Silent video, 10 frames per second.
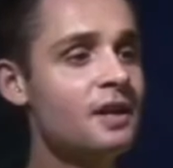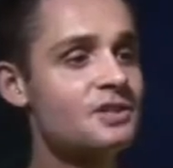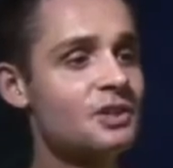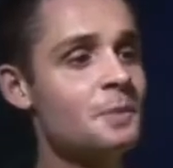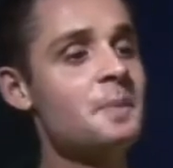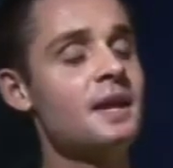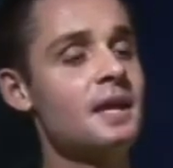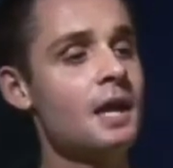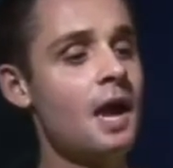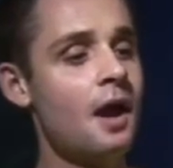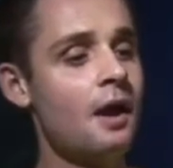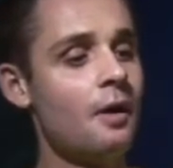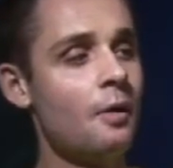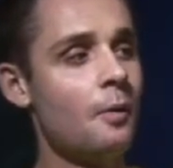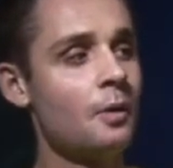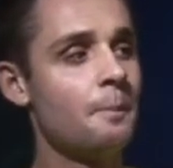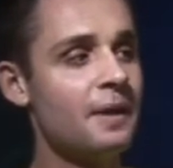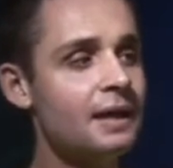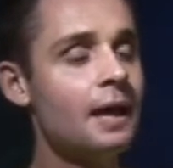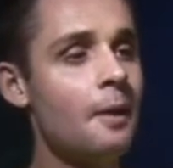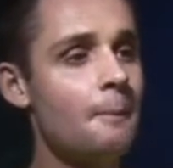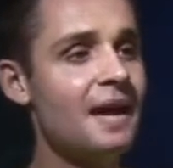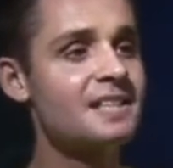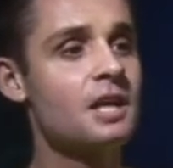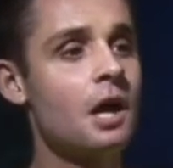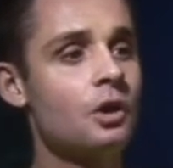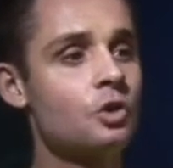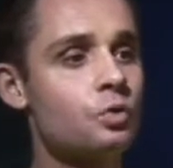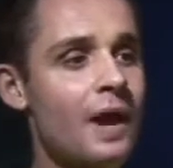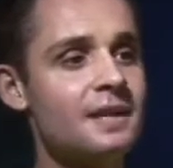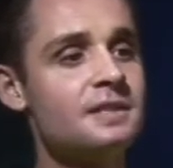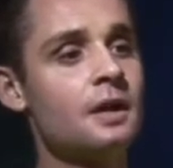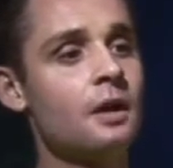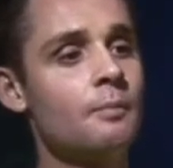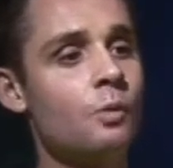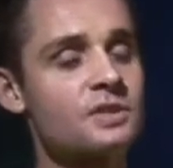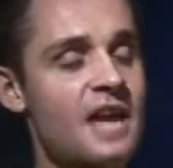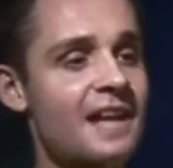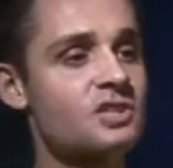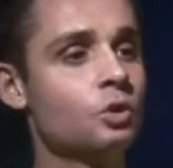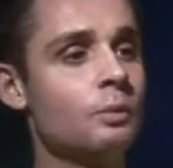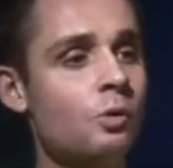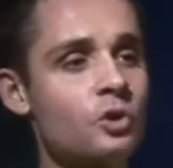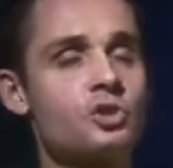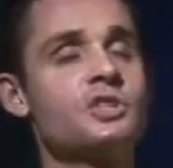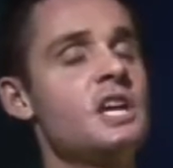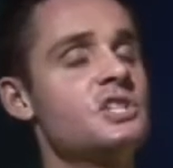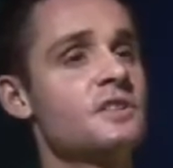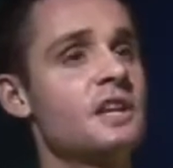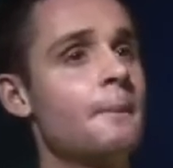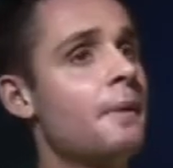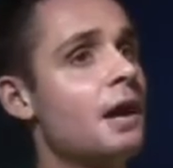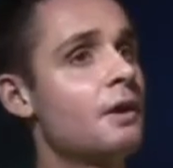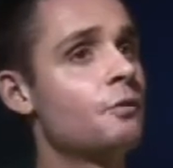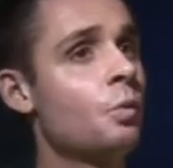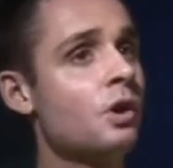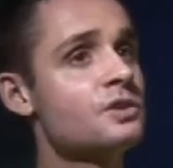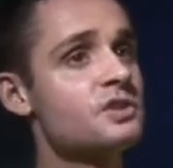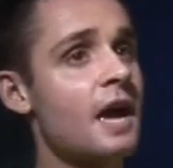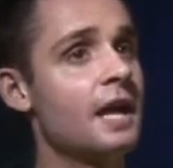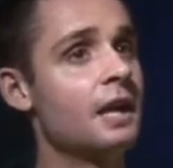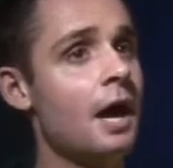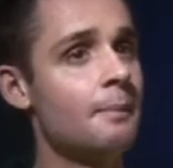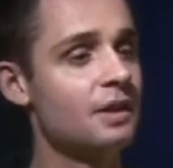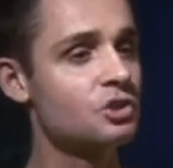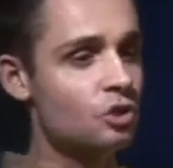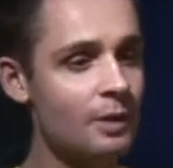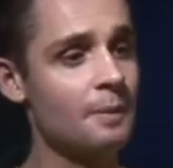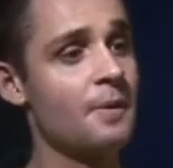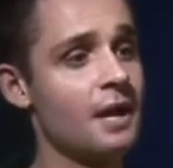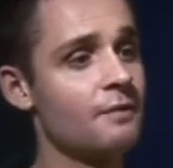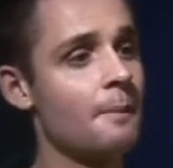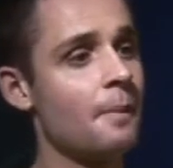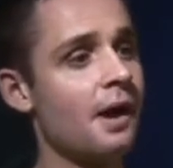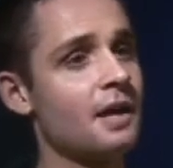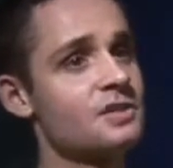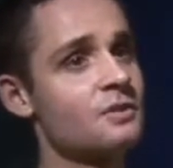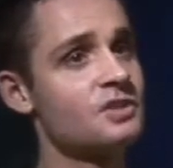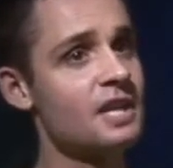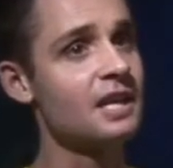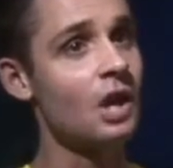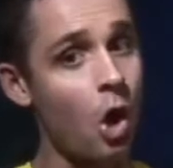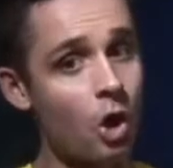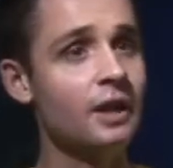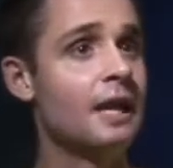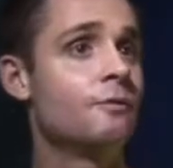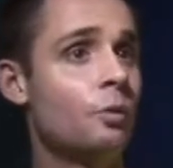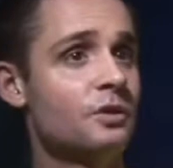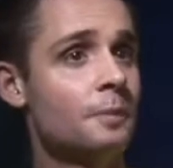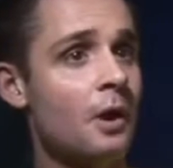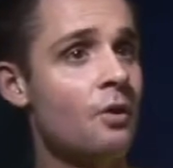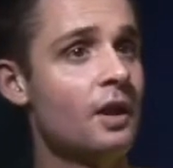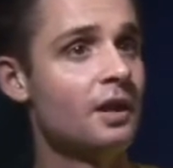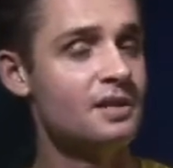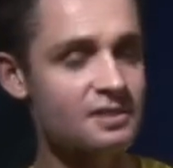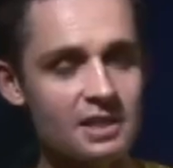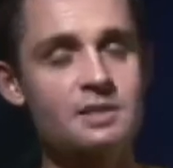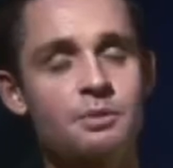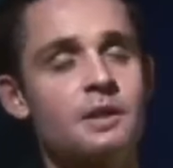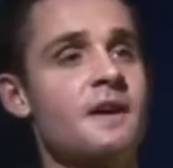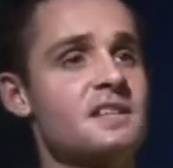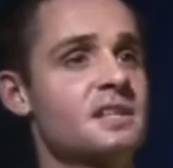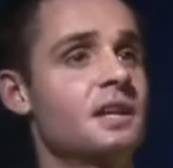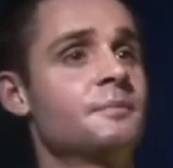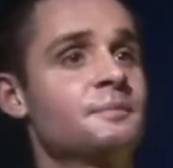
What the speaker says: is going to be bigger, better, grander, more tactical and more strategic than Empire ever was, and I'm extremely proud of Empire, so to take it on a level with Napoleon is pretty fascinating.